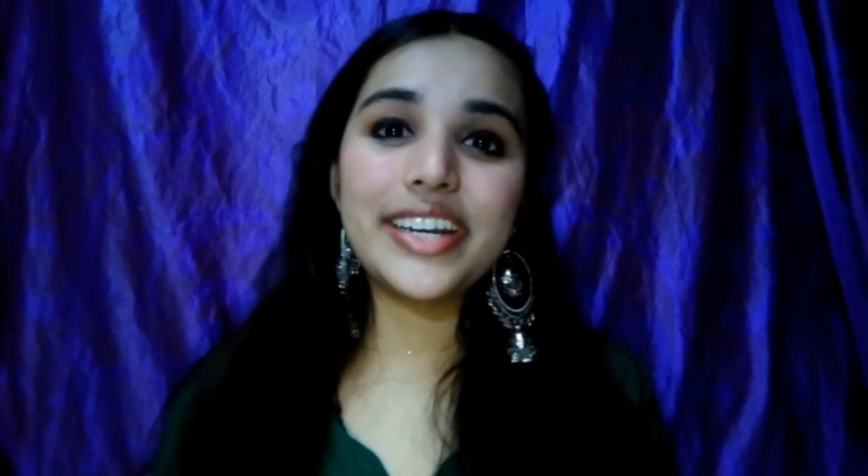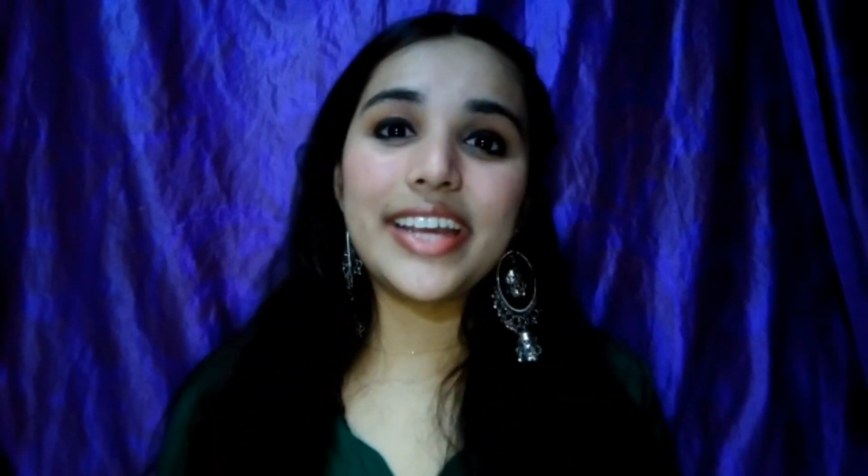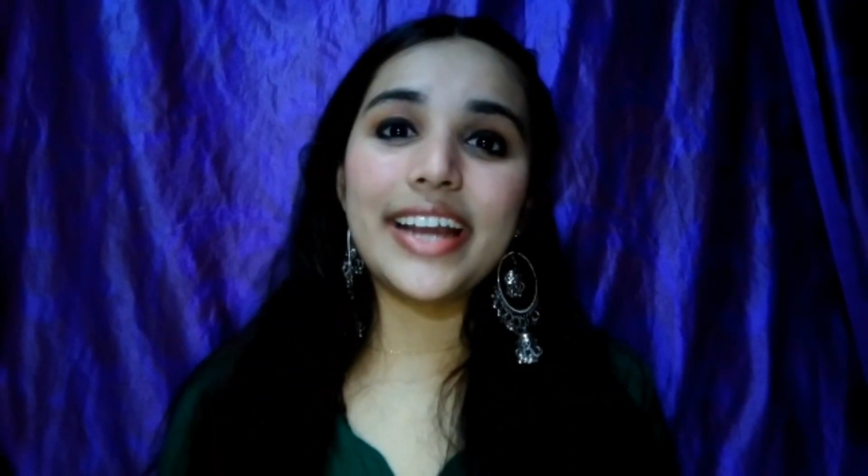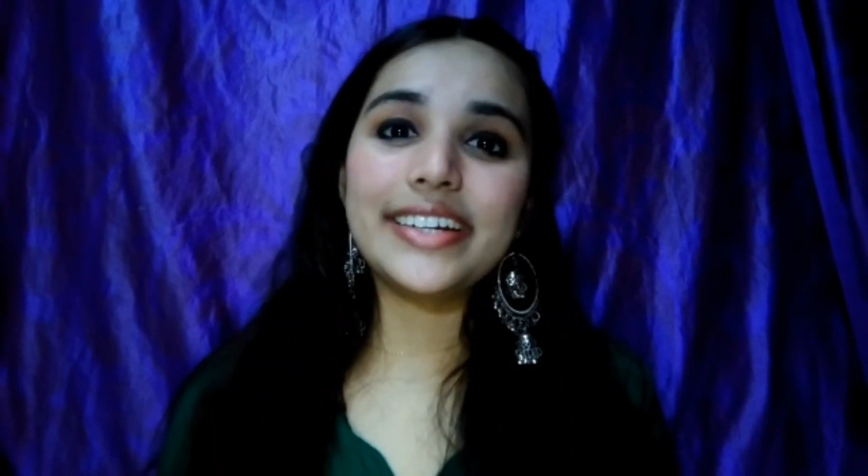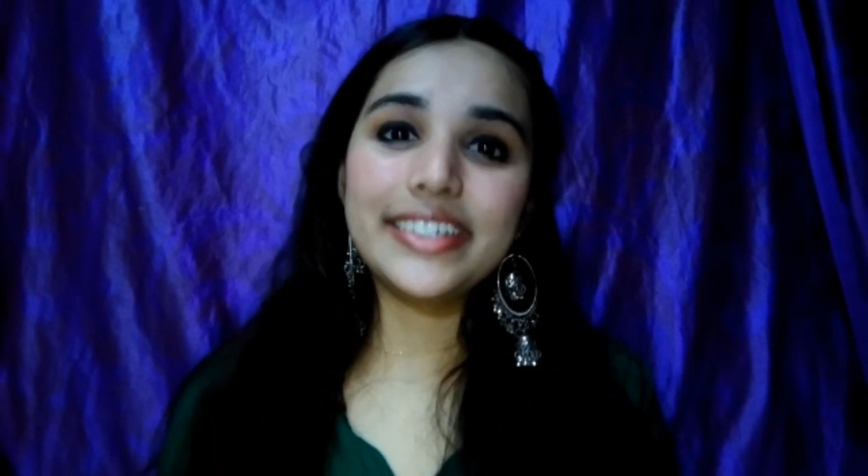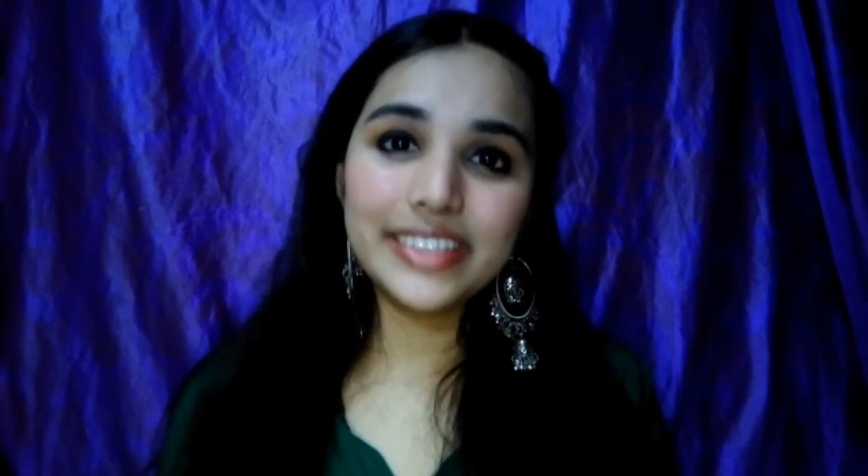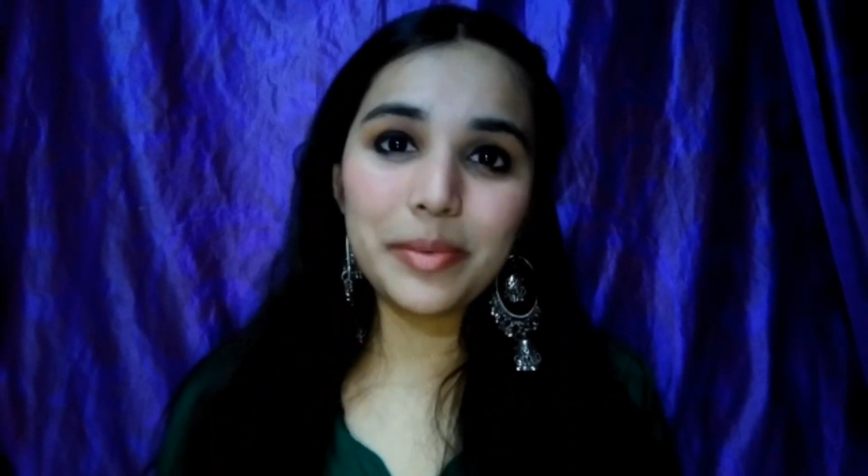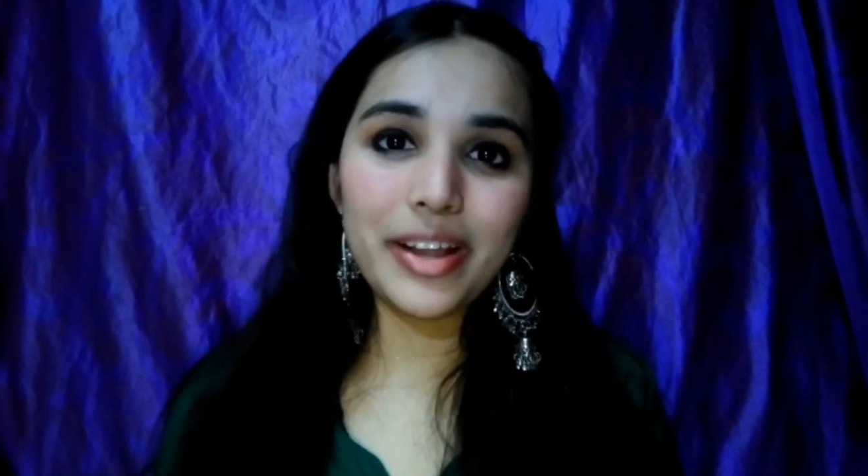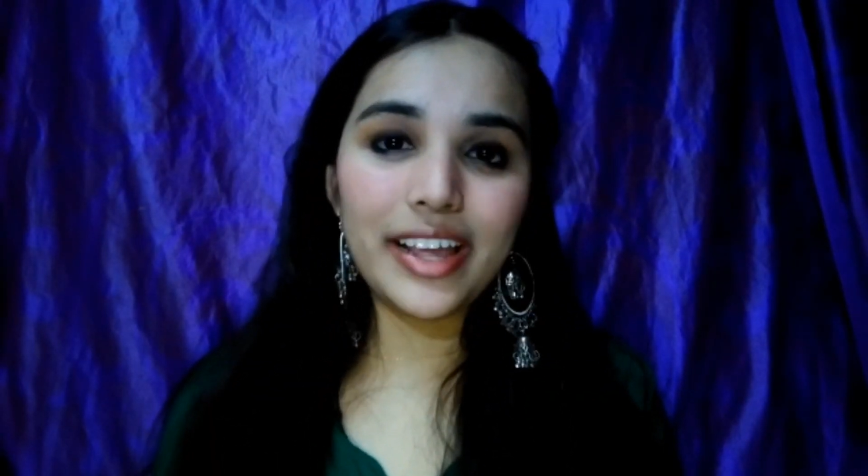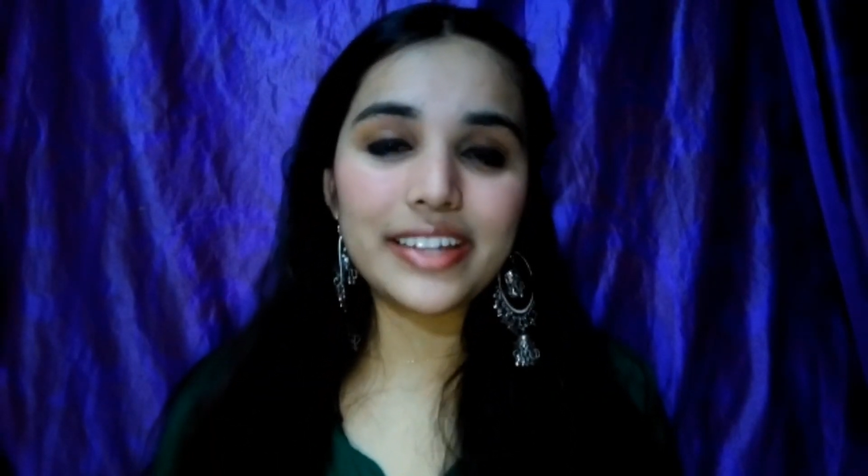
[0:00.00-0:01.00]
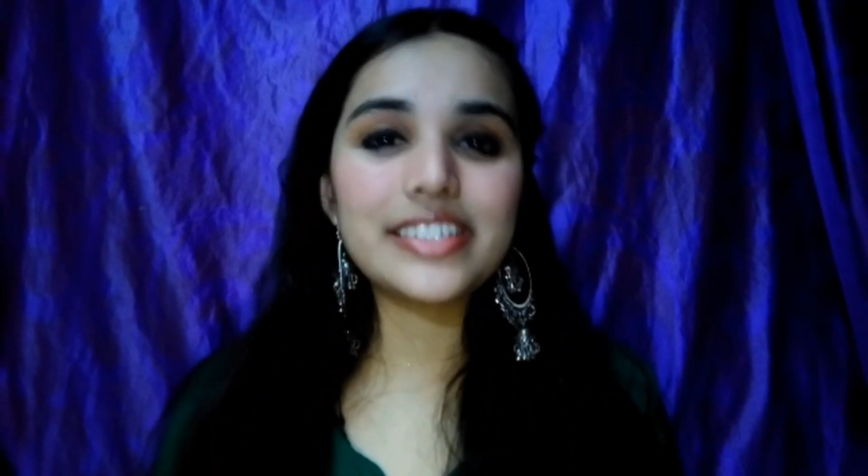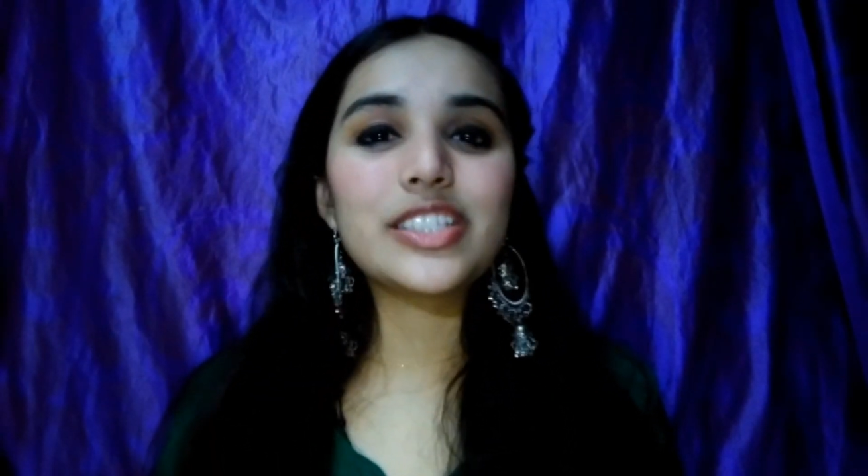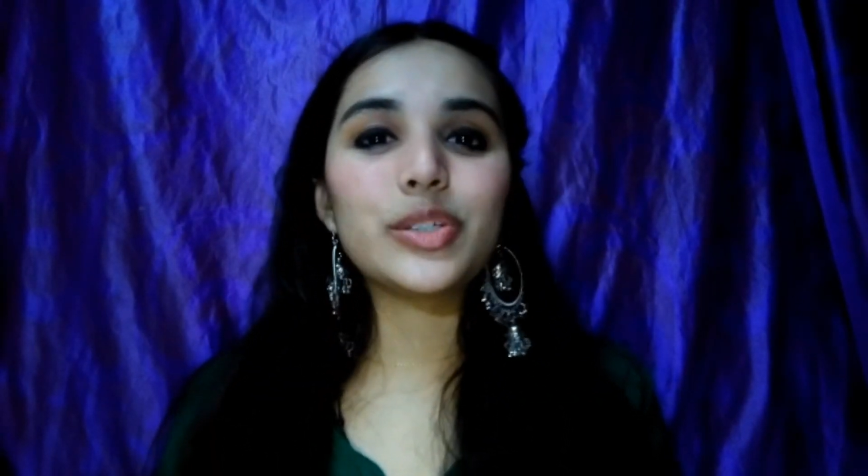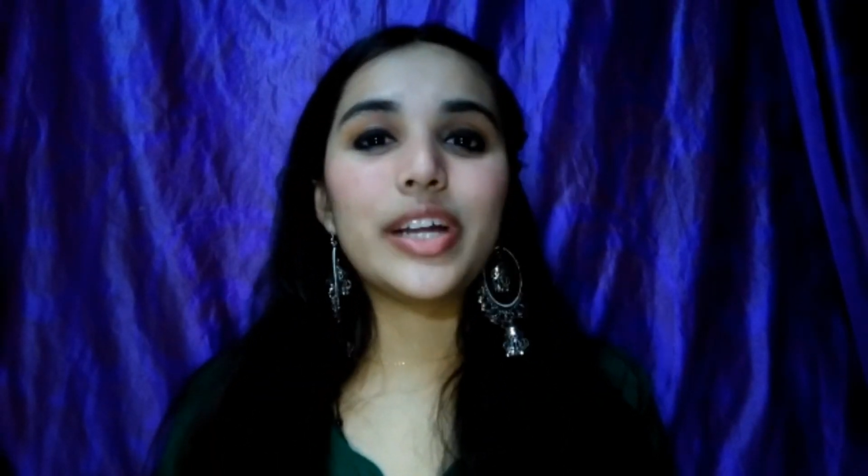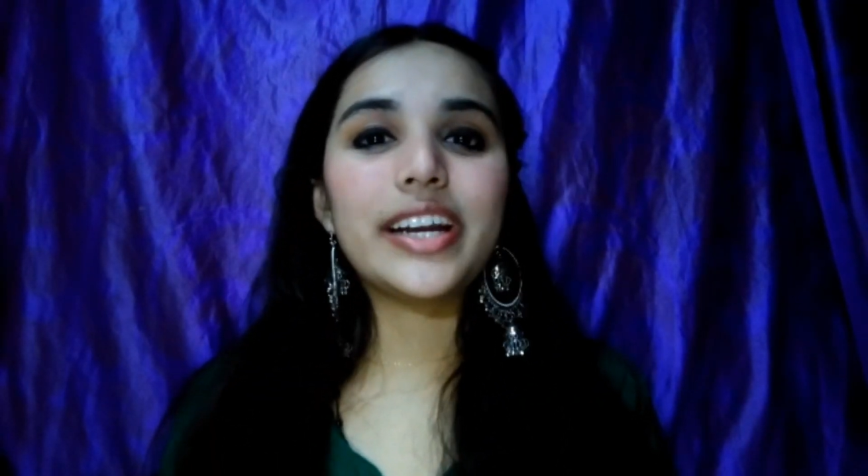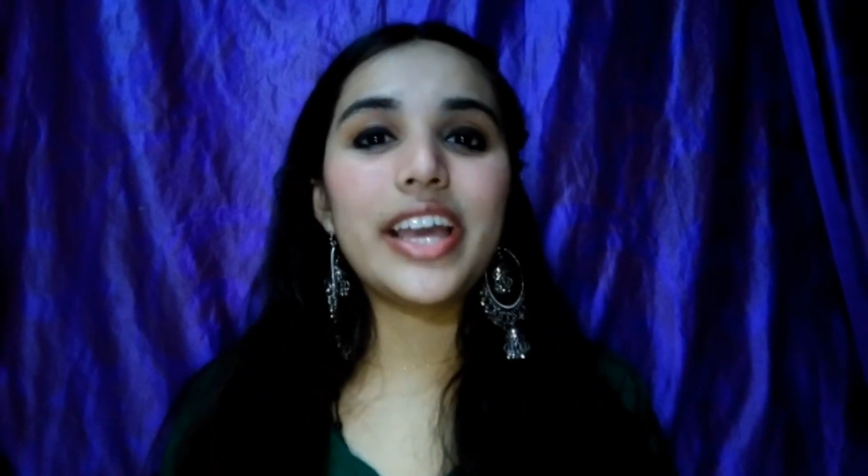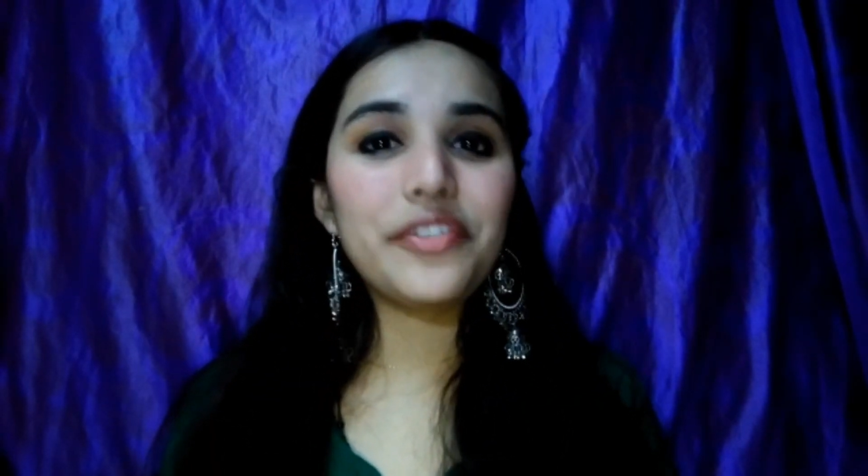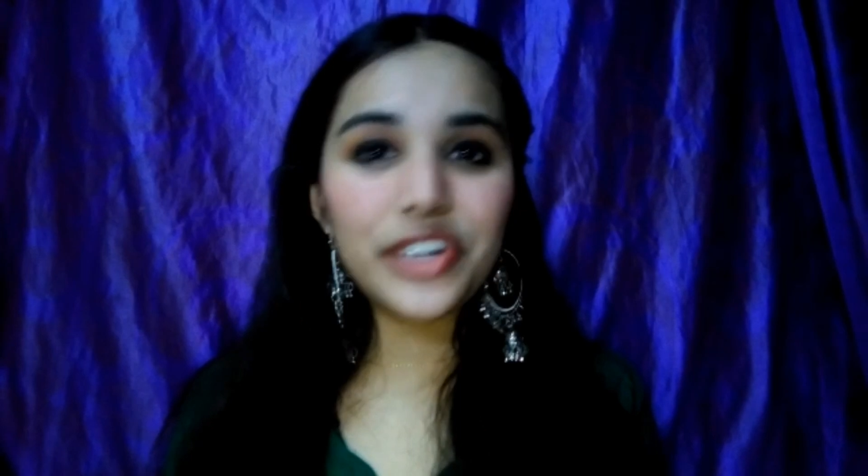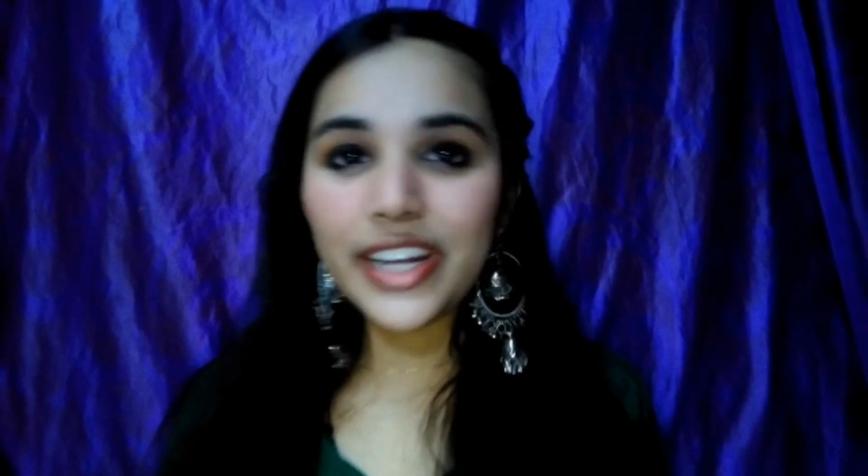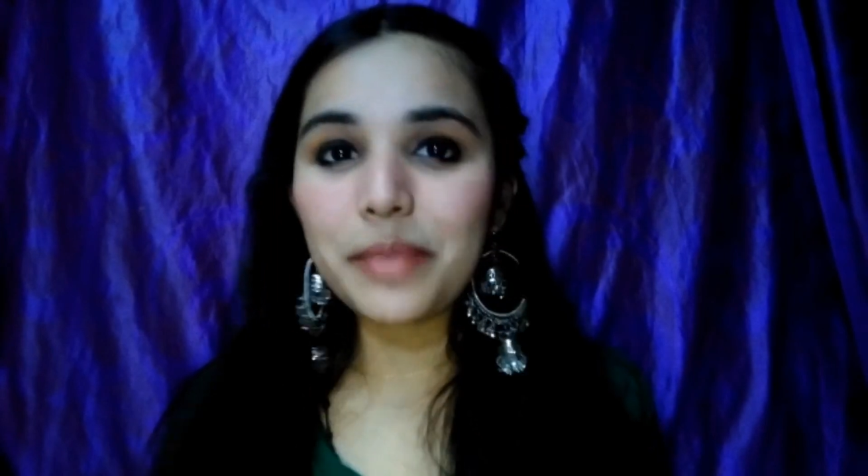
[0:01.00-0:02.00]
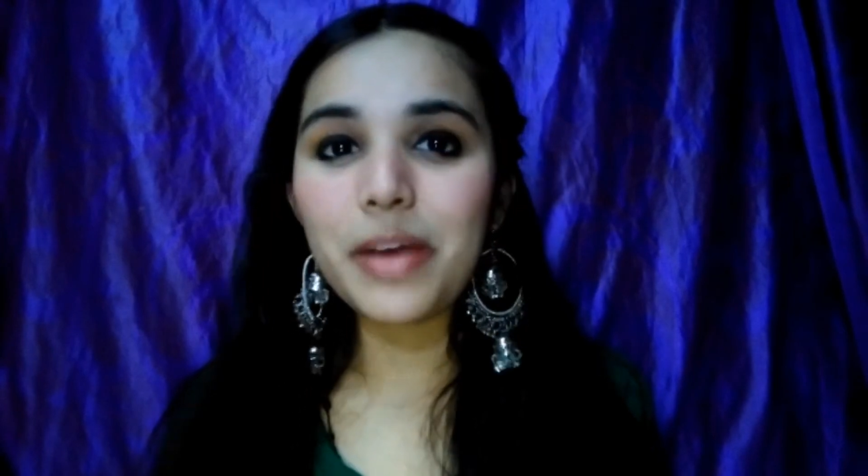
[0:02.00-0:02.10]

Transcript: and hit the bell icon so that every time